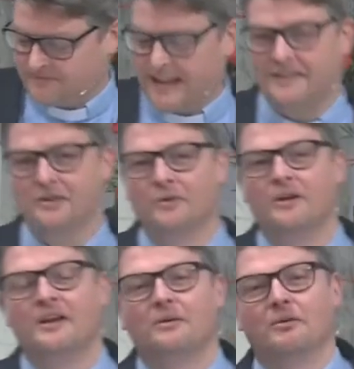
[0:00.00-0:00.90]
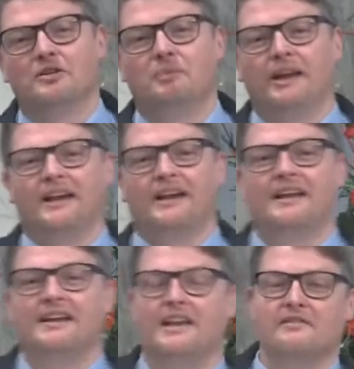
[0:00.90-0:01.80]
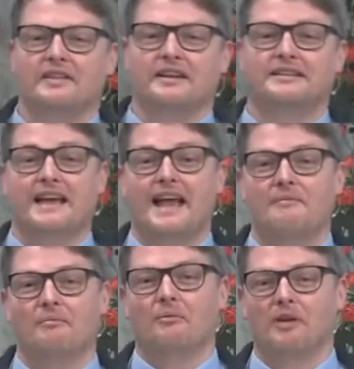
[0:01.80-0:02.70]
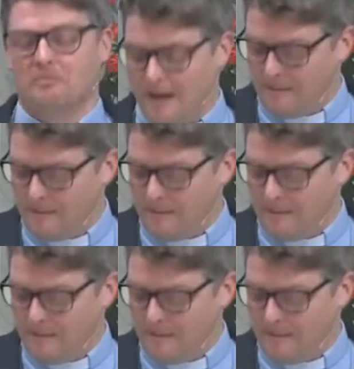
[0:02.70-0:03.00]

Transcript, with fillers: Daniel was being given the same with